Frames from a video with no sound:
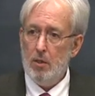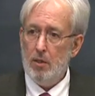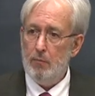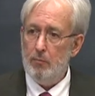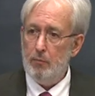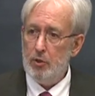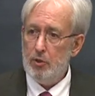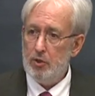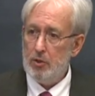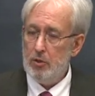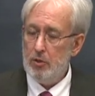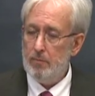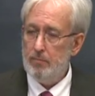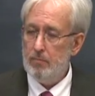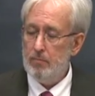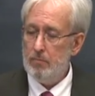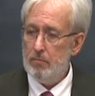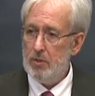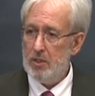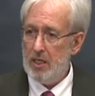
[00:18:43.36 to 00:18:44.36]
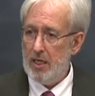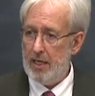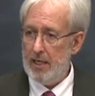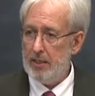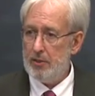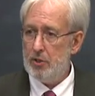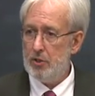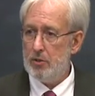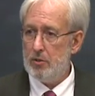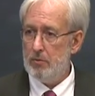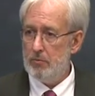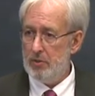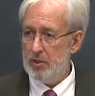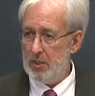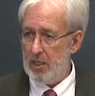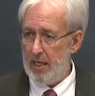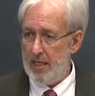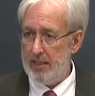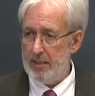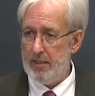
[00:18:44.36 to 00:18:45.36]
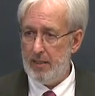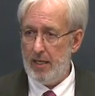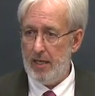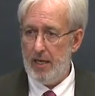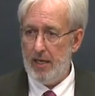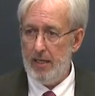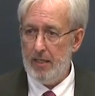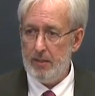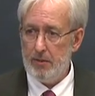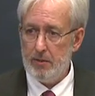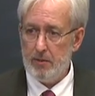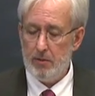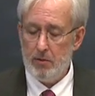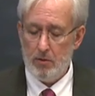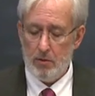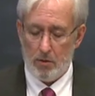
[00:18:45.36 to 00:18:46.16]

The Muslim texts cite that.